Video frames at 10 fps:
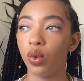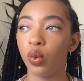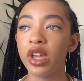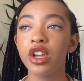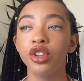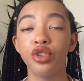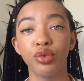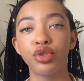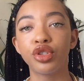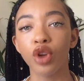we could
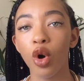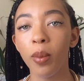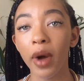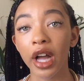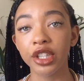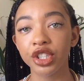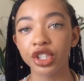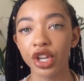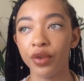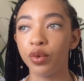do so
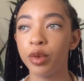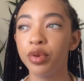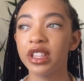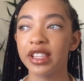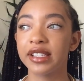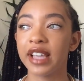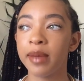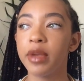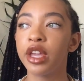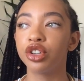much if we put the
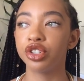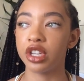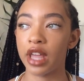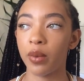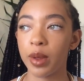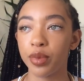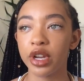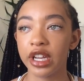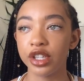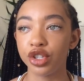same energy that we
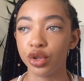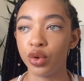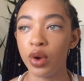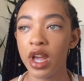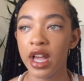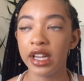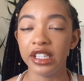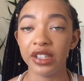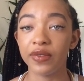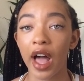put into
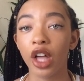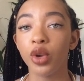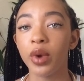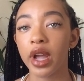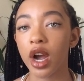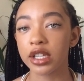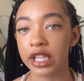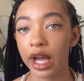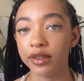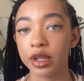devaluing
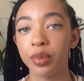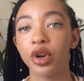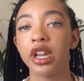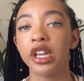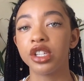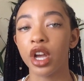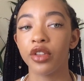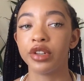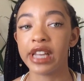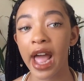ourselves and putting each
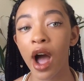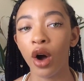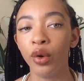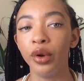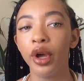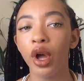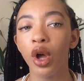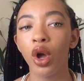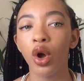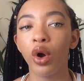other down.
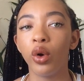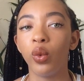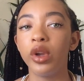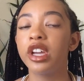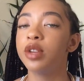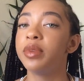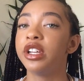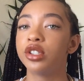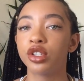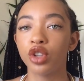We could
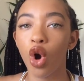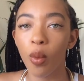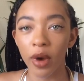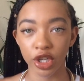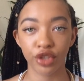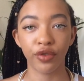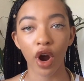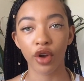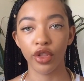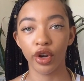be so much
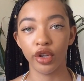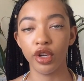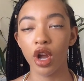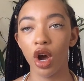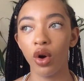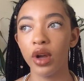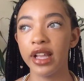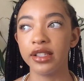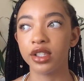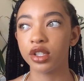farther, you know.
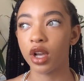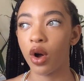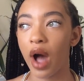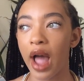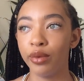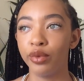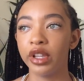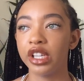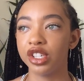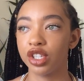And so I
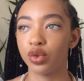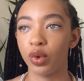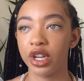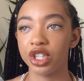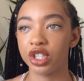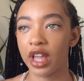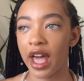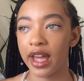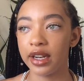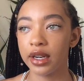really just wish
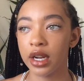that